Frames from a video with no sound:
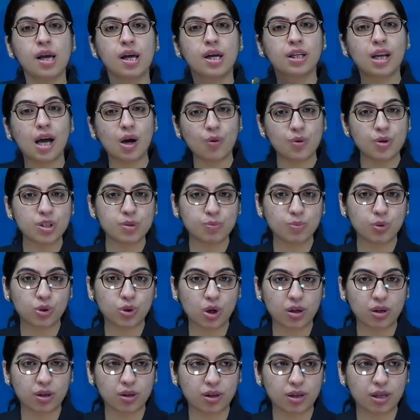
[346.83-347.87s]
now is put
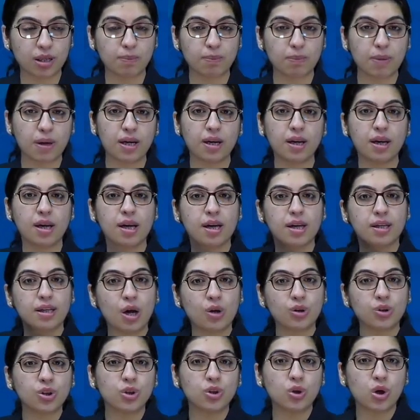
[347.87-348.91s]
on treatment,
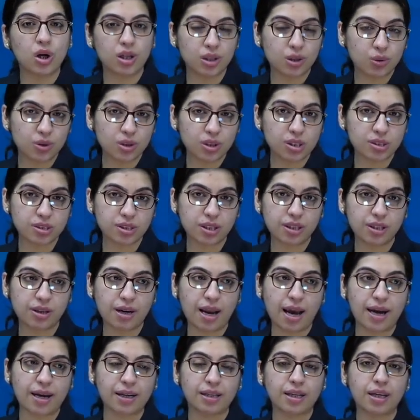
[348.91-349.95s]
now the nodule is
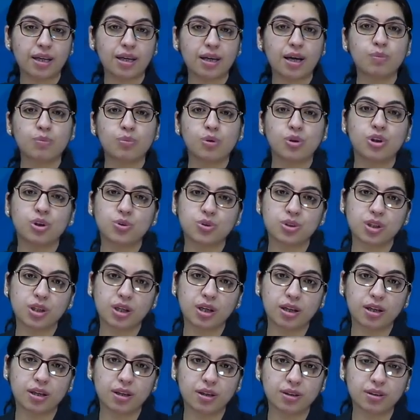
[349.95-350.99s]
retracting and producing
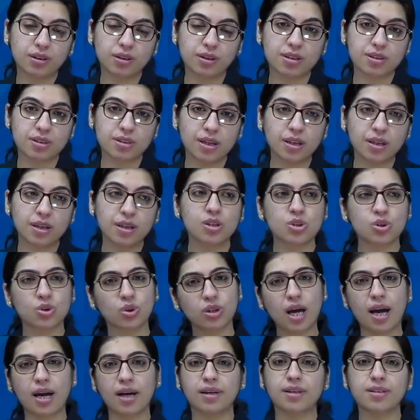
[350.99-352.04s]
an air crescent, so
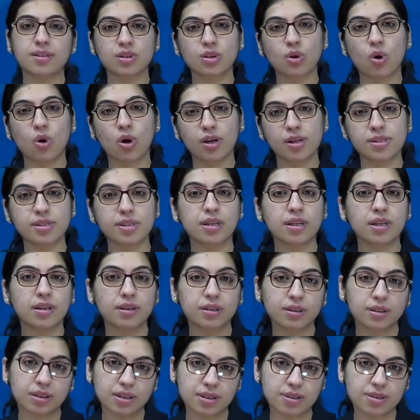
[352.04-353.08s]
that is called as an
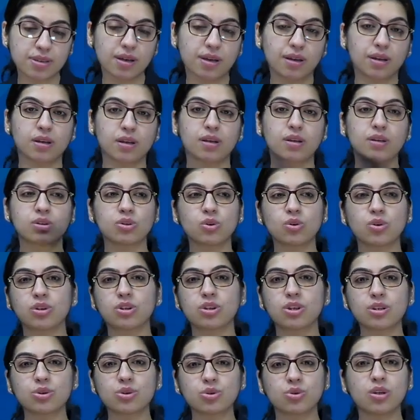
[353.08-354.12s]
air crescent. So
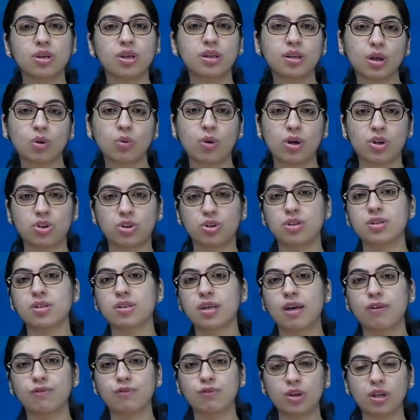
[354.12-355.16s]
just read the questions
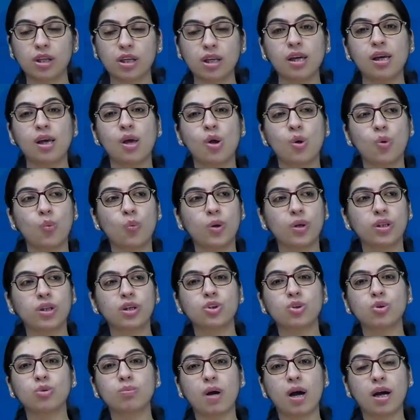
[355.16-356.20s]
carefully, whether
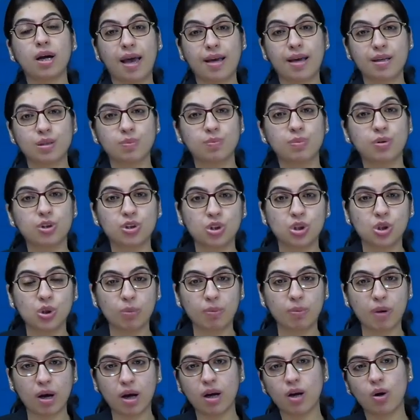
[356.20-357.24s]
to mark
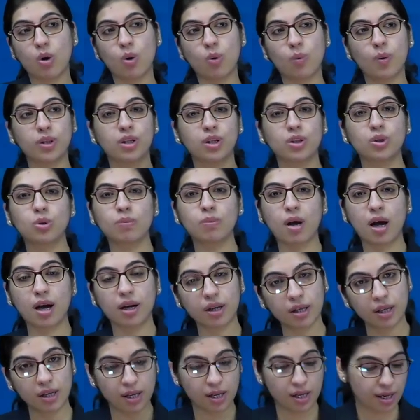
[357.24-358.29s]
aspergilloma or whether to
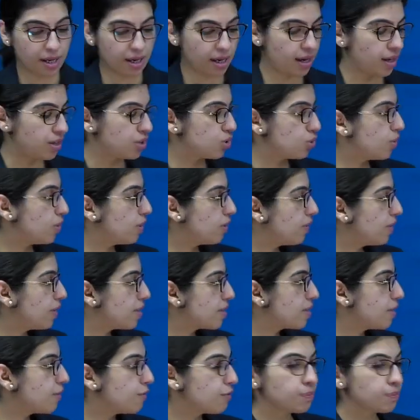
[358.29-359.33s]
mark
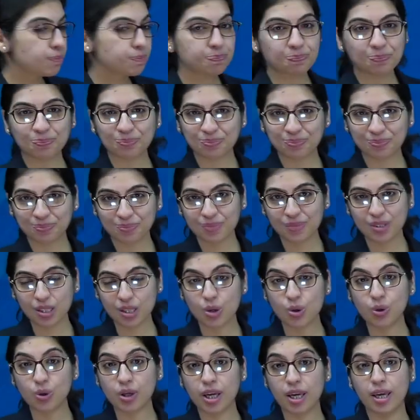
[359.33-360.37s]
angioinvasive.
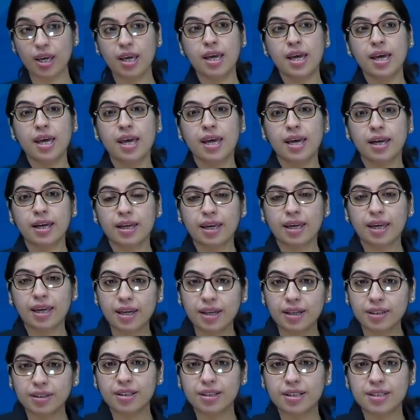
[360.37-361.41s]
Okay,
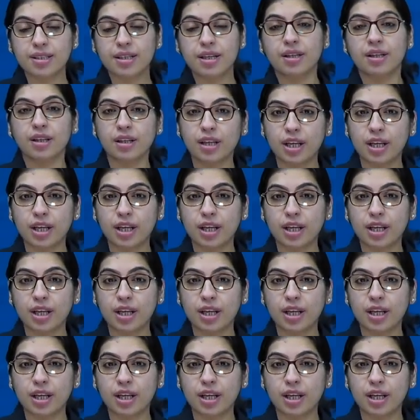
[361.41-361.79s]
air crescent in